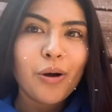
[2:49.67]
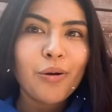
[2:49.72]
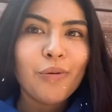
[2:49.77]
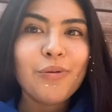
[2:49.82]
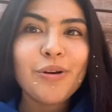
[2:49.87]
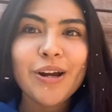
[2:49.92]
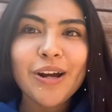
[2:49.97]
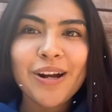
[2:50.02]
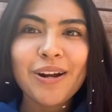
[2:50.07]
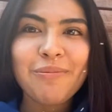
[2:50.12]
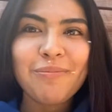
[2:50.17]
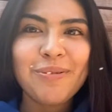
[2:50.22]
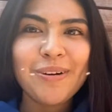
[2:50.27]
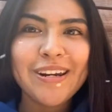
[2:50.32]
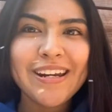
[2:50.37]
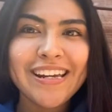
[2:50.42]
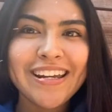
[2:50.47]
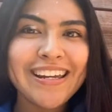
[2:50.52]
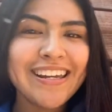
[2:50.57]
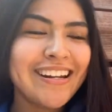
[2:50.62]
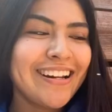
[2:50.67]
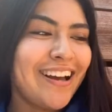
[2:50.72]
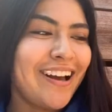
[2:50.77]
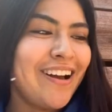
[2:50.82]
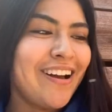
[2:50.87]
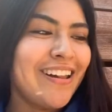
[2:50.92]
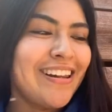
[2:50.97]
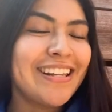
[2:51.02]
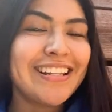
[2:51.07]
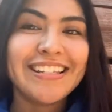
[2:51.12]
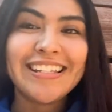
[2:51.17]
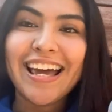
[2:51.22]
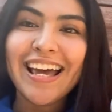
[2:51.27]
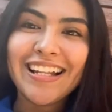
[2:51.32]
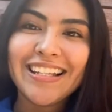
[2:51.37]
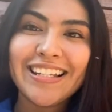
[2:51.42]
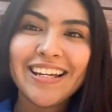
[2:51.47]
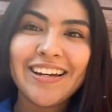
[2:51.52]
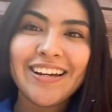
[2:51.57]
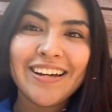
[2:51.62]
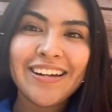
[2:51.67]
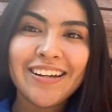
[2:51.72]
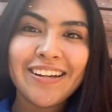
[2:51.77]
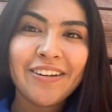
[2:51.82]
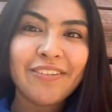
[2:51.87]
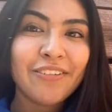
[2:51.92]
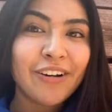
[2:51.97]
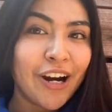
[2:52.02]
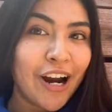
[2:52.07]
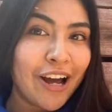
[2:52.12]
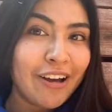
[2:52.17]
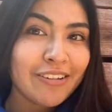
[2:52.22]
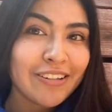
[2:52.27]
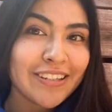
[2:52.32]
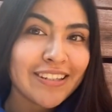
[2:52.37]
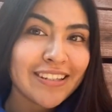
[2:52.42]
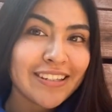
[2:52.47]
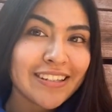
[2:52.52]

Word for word: we're gonna put it on the sides of our house